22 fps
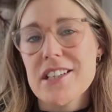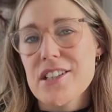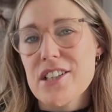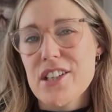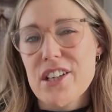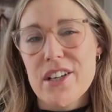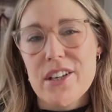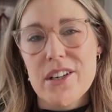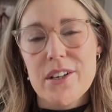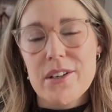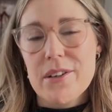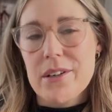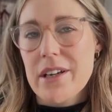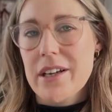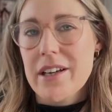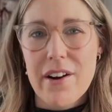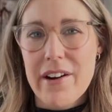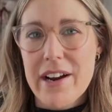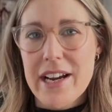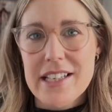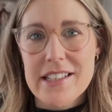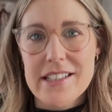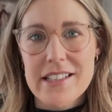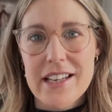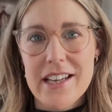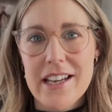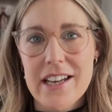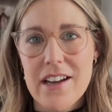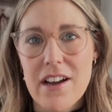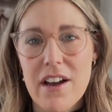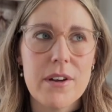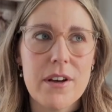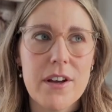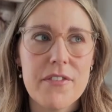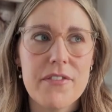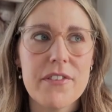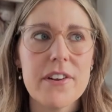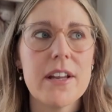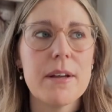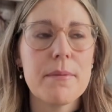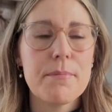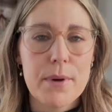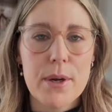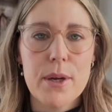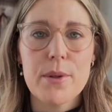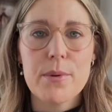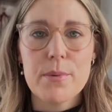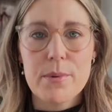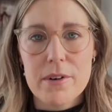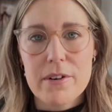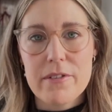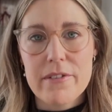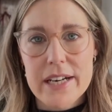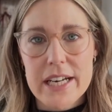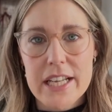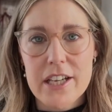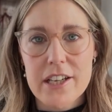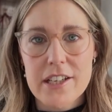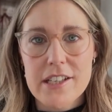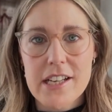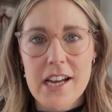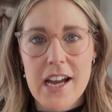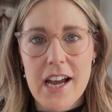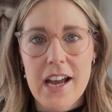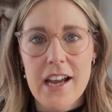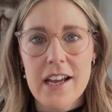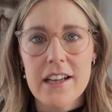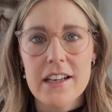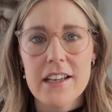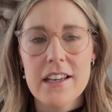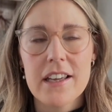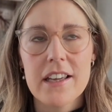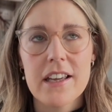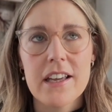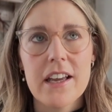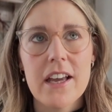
too crazy. I feel like both were a really good hack.